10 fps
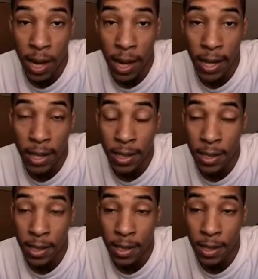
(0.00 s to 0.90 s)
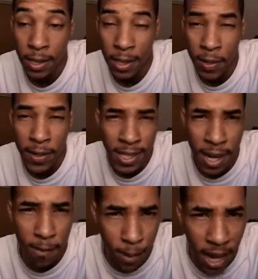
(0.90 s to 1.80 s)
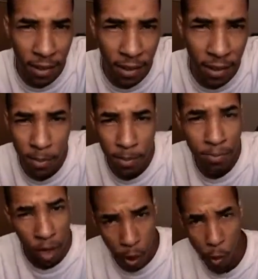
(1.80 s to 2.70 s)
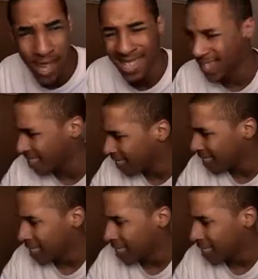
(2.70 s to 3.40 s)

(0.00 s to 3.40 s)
And I just got back from a quest.